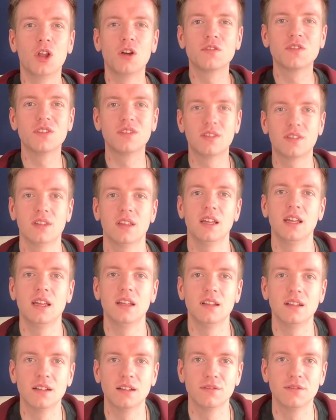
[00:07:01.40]
often
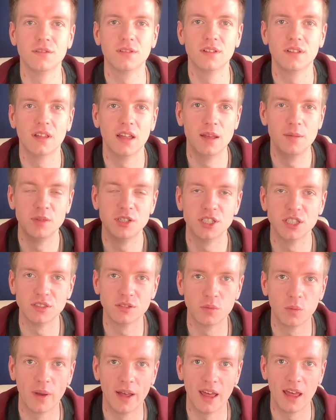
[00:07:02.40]
see images
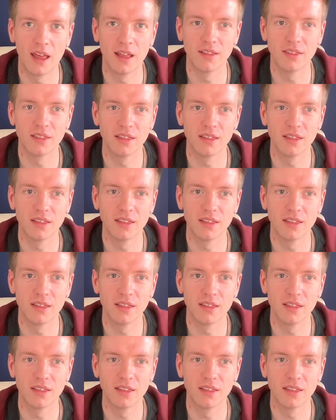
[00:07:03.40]
where